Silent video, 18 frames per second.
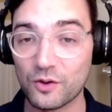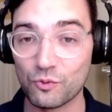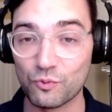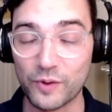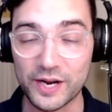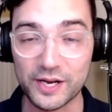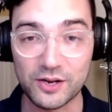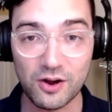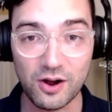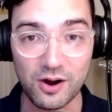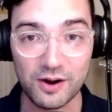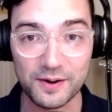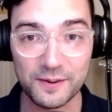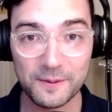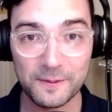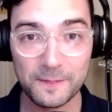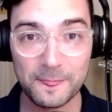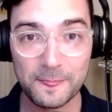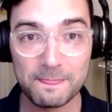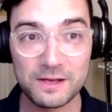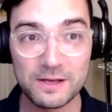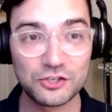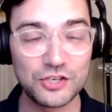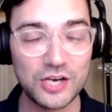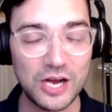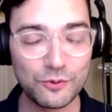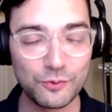Right guard.
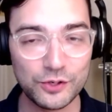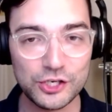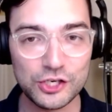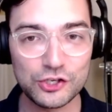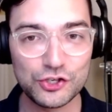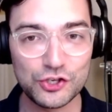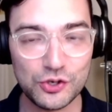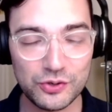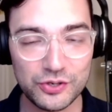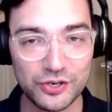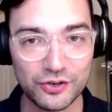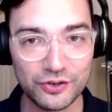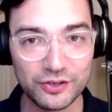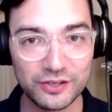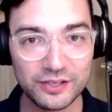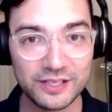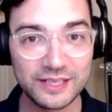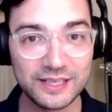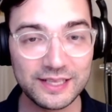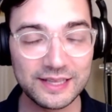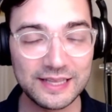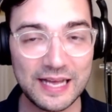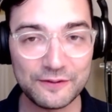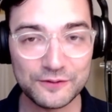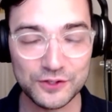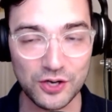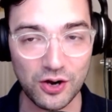John Runyon Jr.,
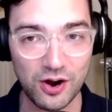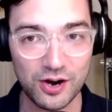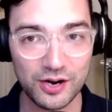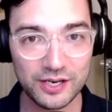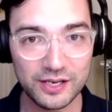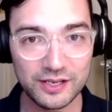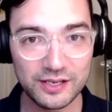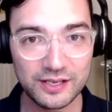left guard.